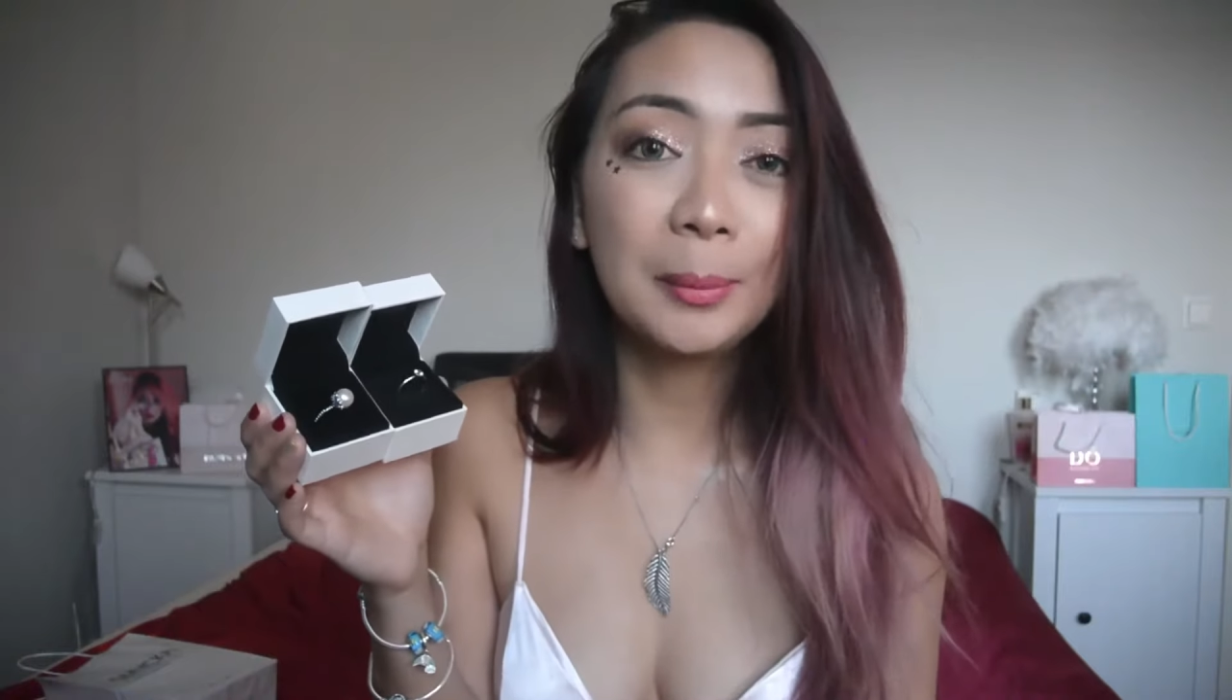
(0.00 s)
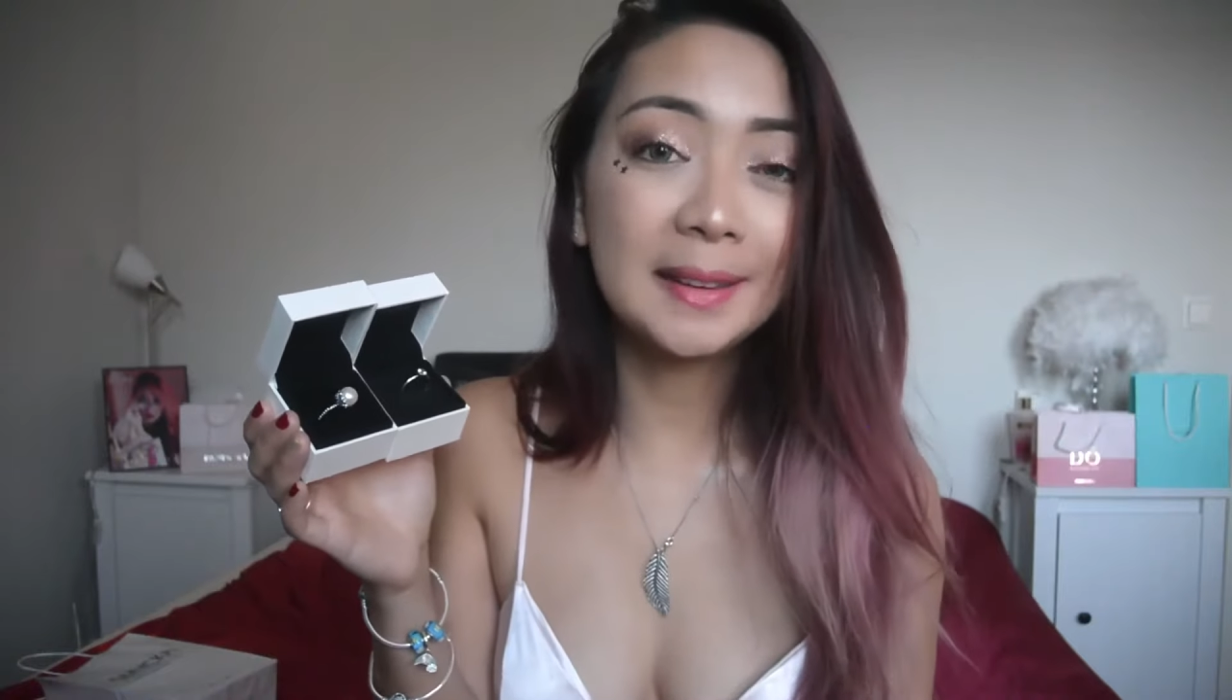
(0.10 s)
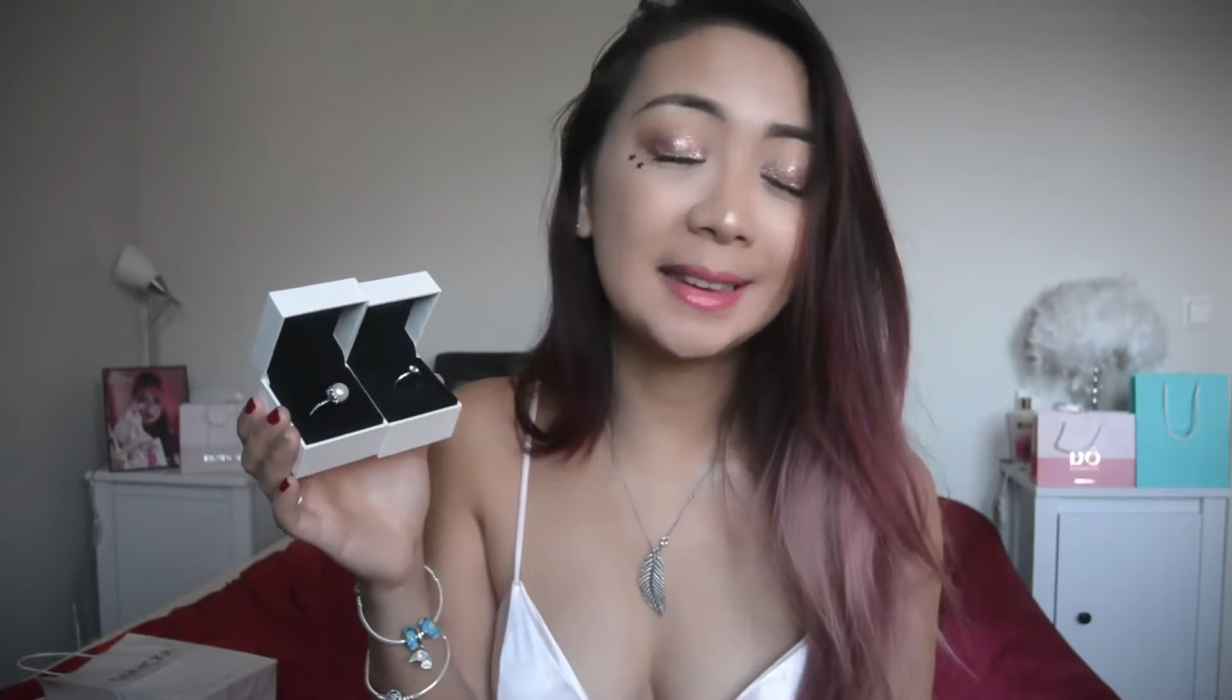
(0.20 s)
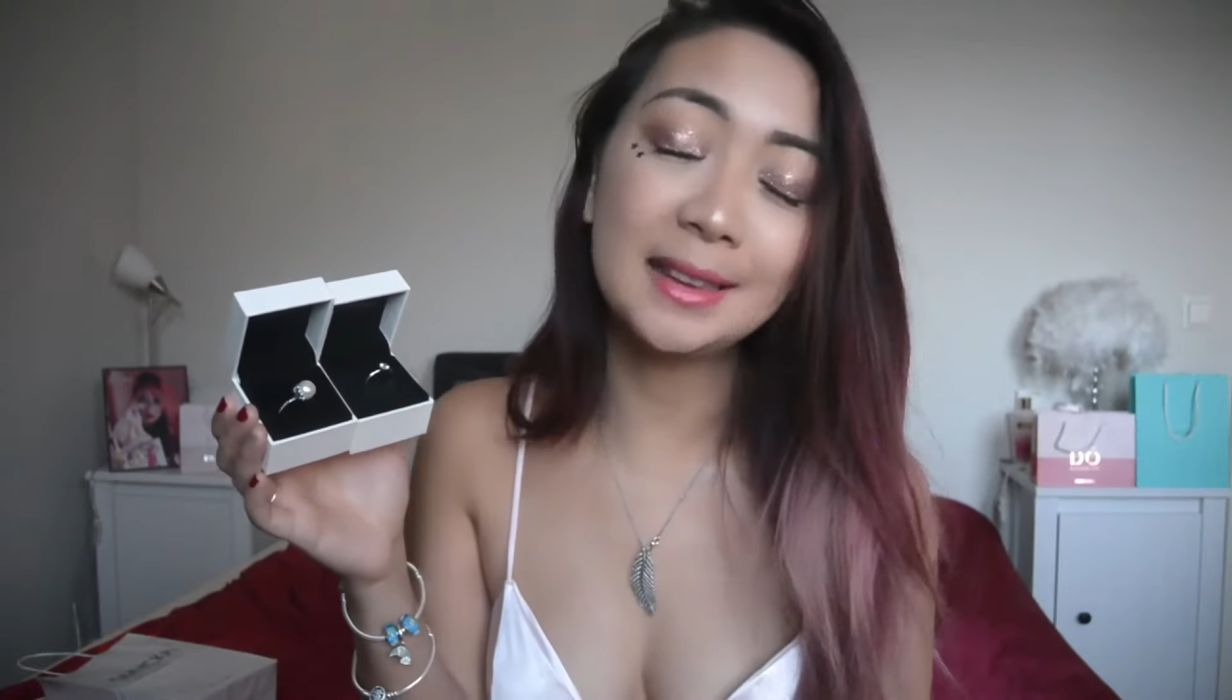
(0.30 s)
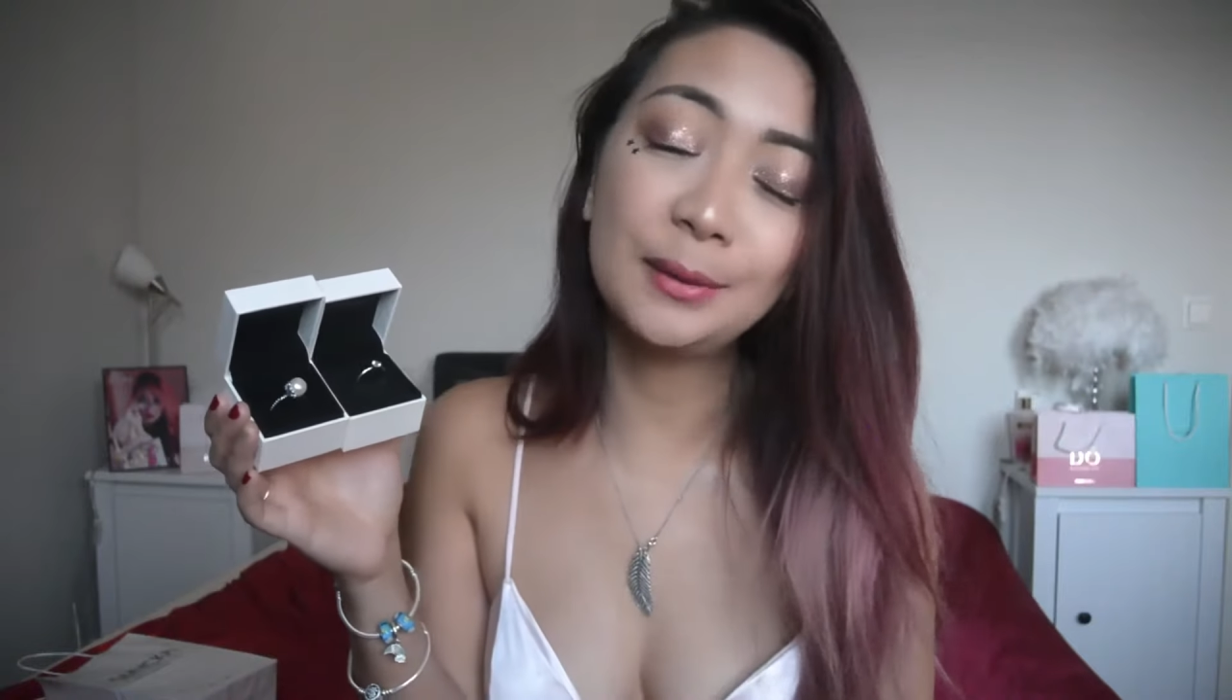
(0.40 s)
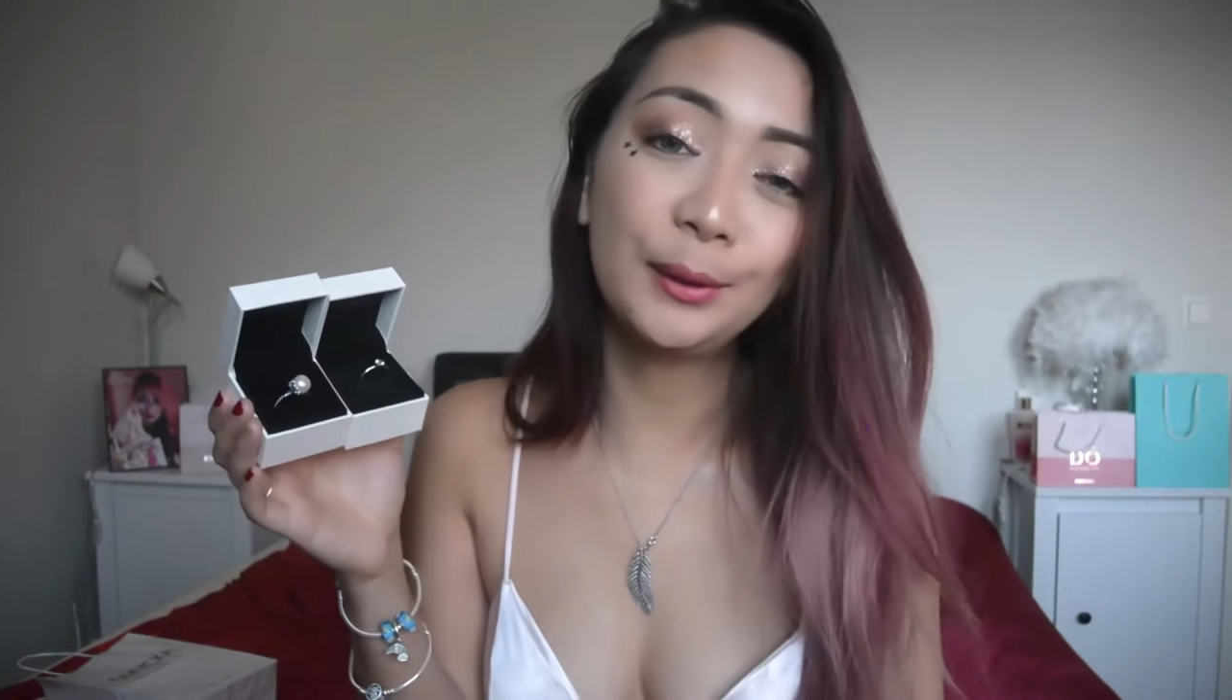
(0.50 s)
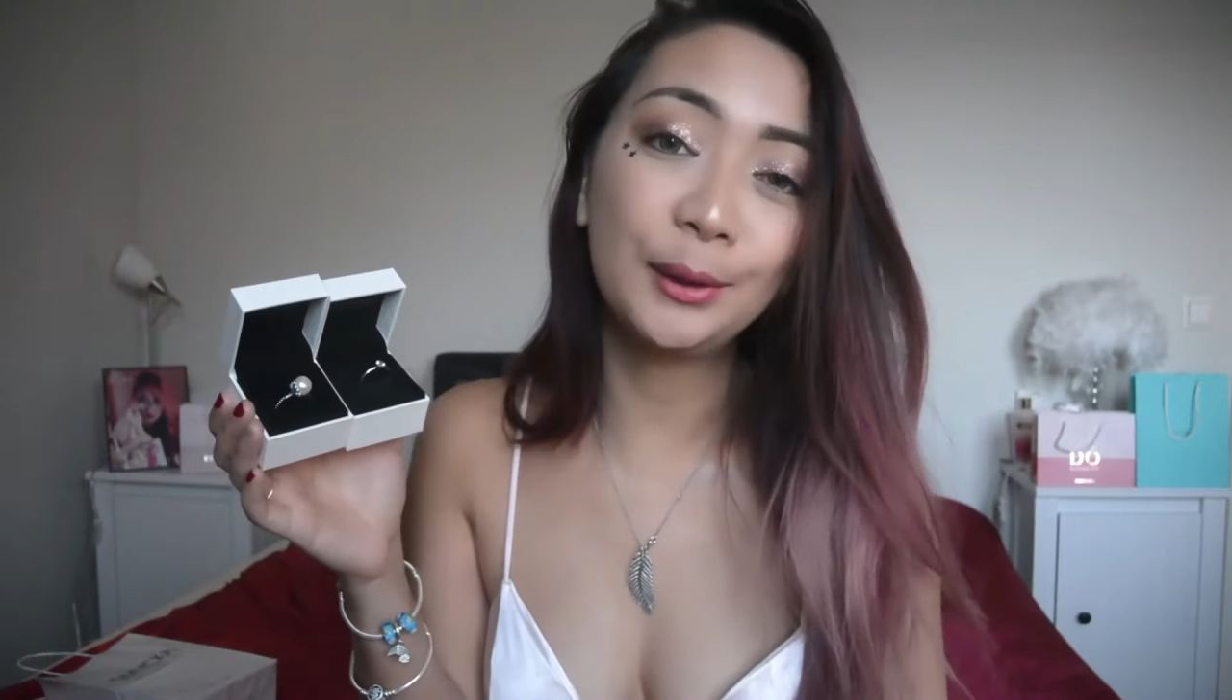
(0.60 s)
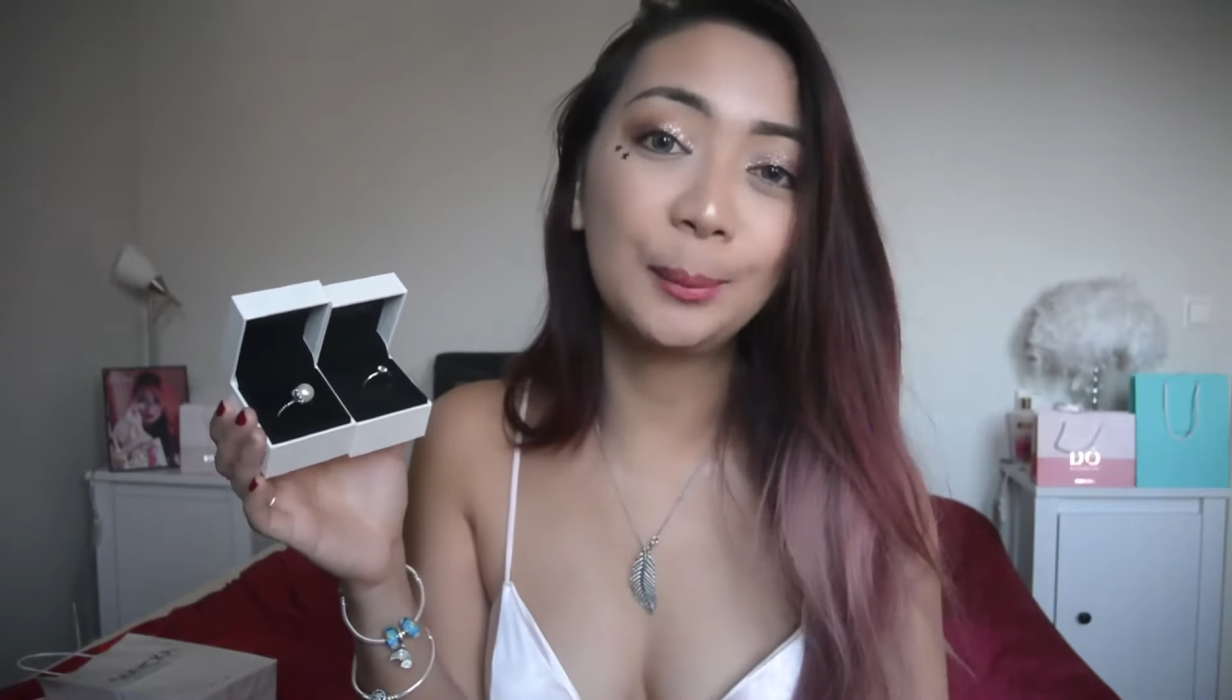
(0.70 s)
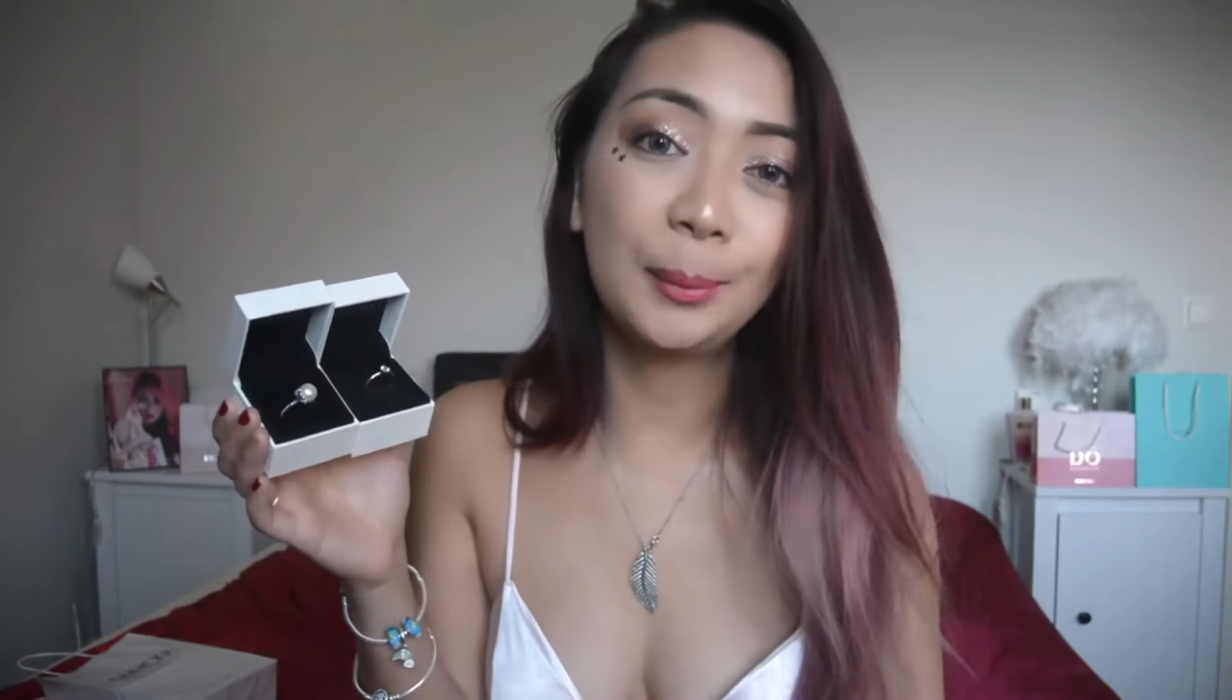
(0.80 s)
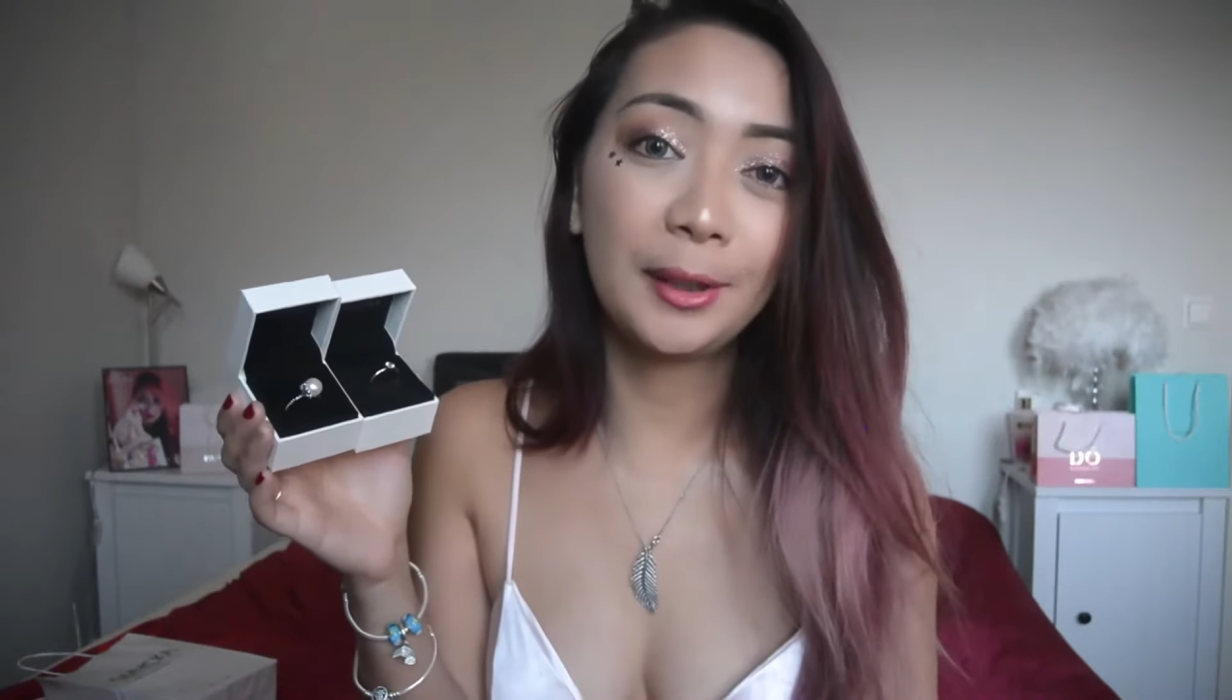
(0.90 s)
because this is for
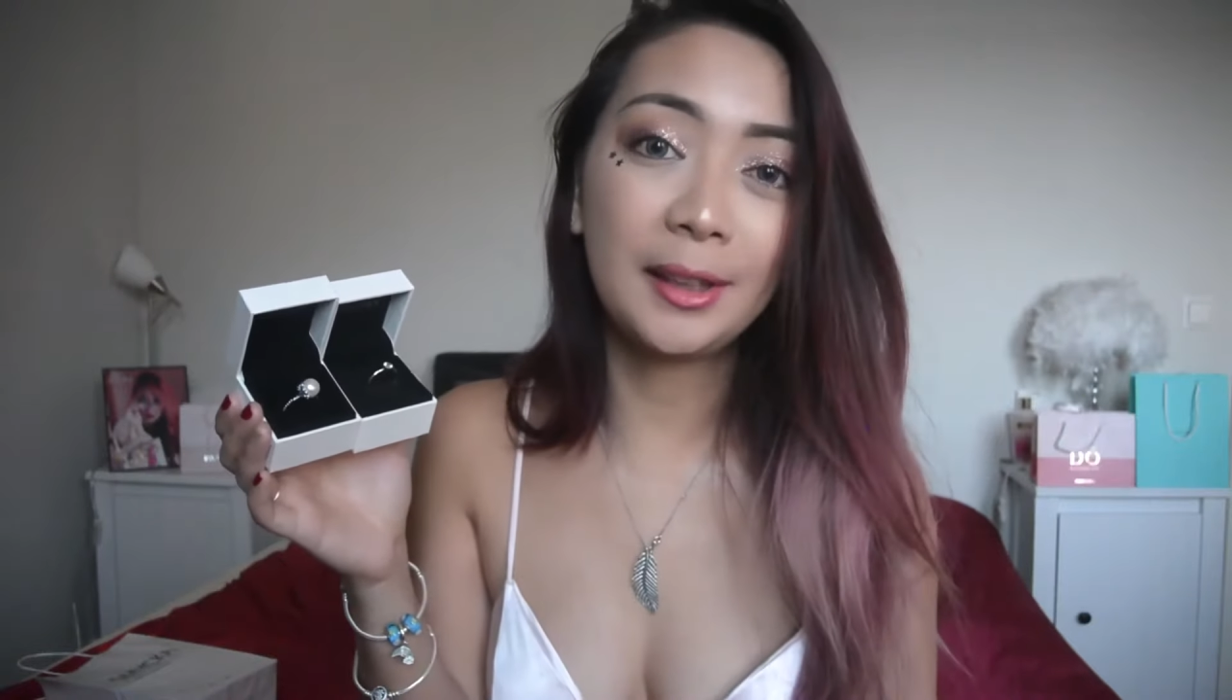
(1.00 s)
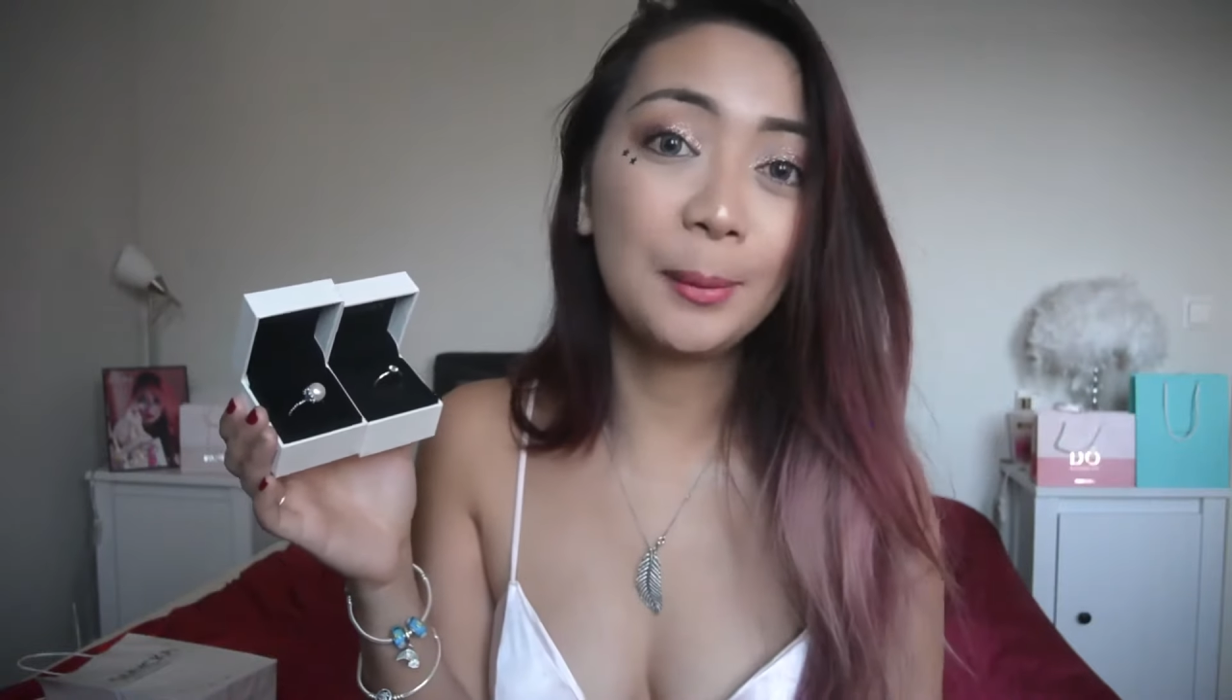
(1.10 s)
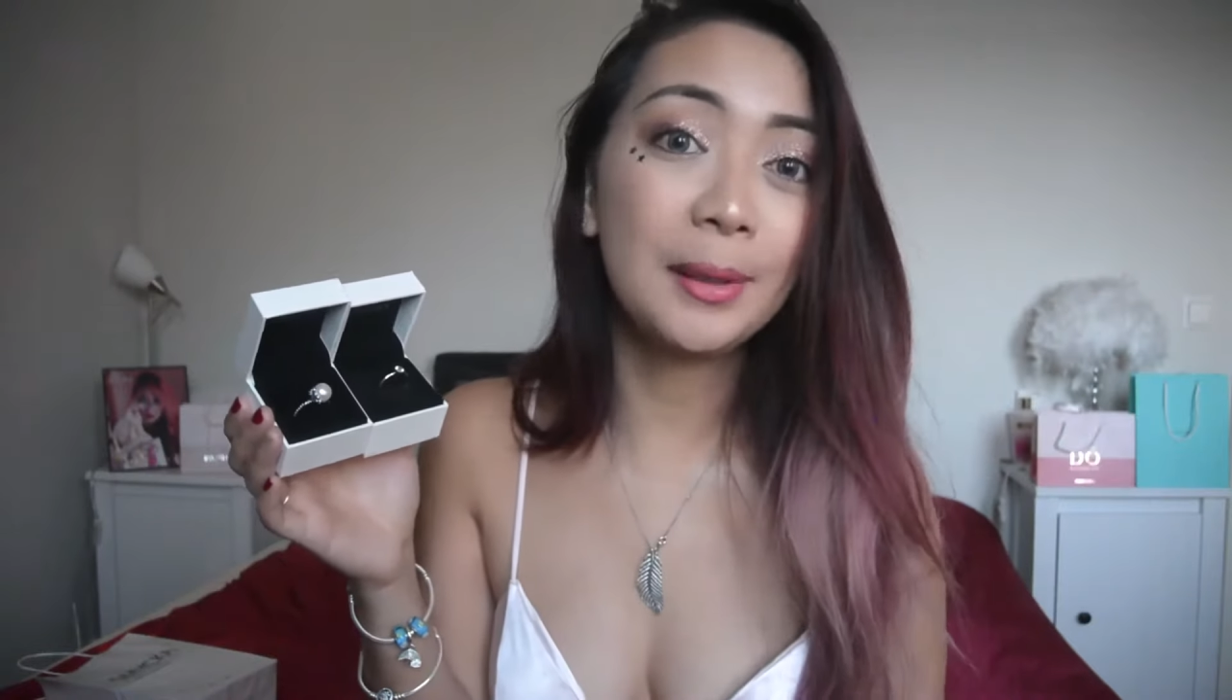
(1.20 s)
your birthday.